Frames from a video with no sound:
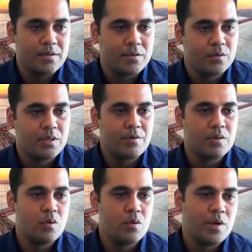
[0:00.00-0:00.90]
So there was
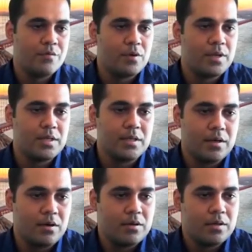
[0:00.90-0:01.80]
no rainfall data
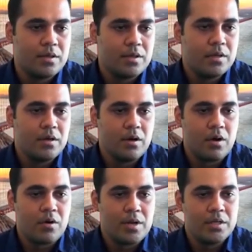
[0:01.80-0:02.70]

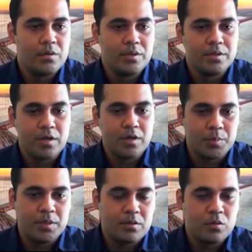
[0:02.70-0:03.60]
occurring during the drought
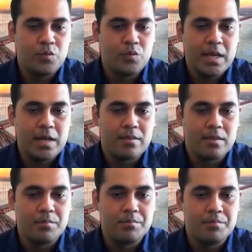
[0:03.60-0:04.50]
period. So we had
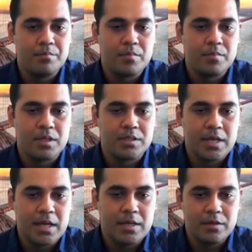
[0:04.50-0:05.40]
some such
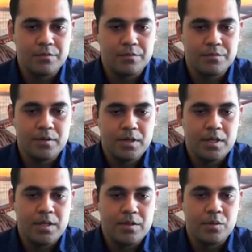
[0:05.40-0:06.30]
kind of
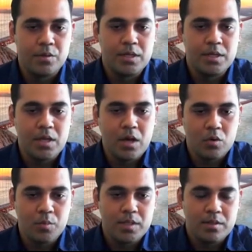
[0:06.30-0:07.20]
historical
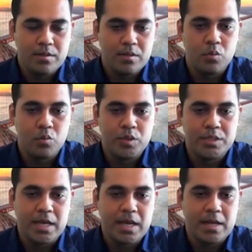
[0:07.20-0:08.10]
documents
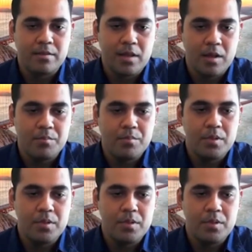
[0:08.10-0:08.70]
which had some